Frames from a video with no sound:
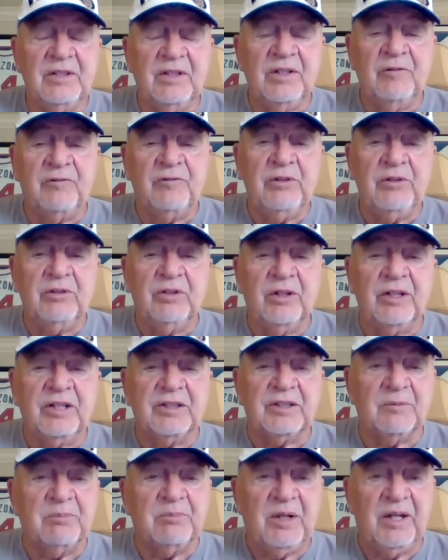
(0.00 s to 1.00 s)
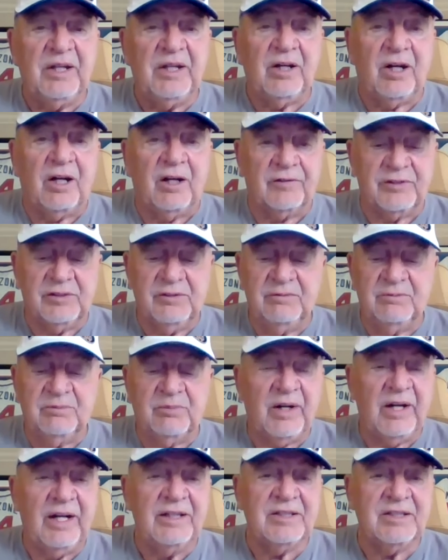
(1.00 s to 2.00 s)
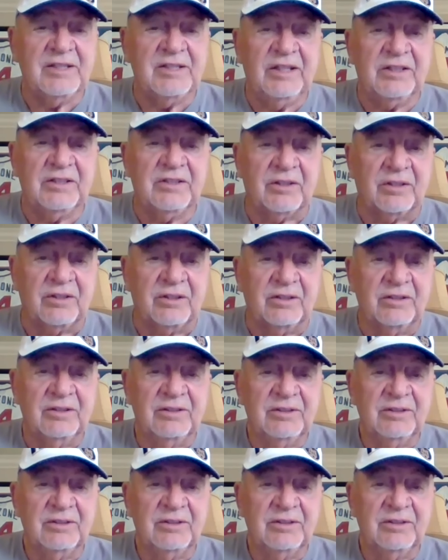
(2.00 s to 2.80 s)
if you look at the playoffs, Brian Snitker,